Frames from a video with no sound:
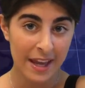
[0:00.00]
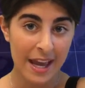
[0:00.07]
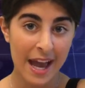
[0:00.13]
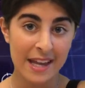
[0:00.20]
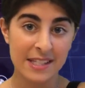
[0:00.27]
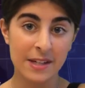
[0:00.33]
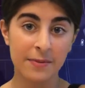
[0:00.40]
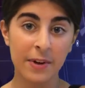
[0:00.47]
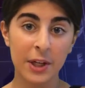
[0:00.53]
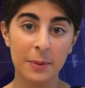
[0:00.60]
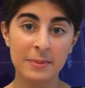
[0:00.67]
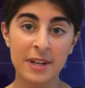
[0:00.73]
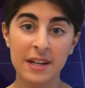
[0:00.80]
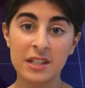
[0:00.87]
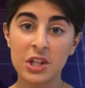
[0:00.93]
has
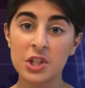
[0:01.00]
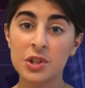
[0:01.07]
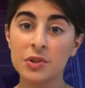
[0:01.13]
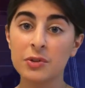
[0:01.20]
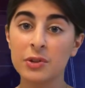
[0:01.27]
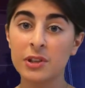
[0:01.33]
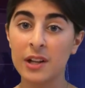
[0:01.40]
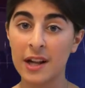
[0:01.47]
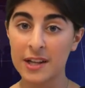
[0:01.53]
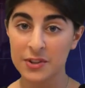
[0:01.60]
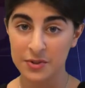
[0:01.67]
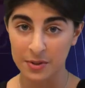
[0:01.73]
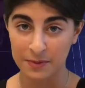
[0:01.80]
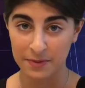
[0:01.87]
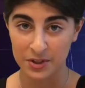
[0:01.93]
developed a digital
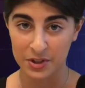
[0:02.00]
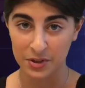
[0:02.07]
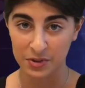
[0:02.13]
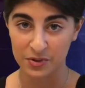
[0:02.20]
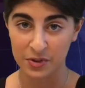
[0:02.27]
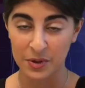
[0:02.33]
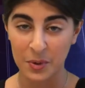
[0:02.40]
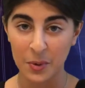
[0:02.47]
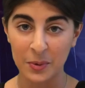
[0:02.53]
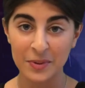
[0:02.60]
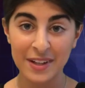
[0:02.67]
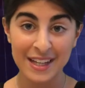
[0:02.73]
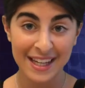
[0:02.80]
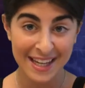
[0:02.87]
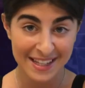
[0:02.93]
classroom for children
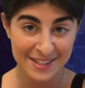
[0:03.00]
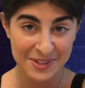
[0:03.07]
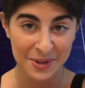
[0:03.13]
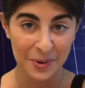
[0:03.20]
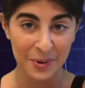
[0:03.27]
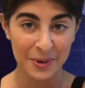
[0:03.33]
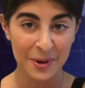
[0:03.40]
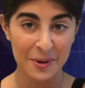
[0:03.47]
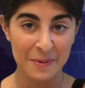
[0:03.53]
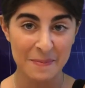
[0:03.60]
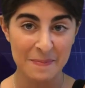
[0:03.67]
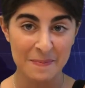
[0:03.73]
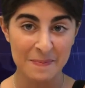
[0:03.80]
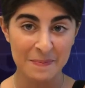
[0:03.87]
called Kids Corner.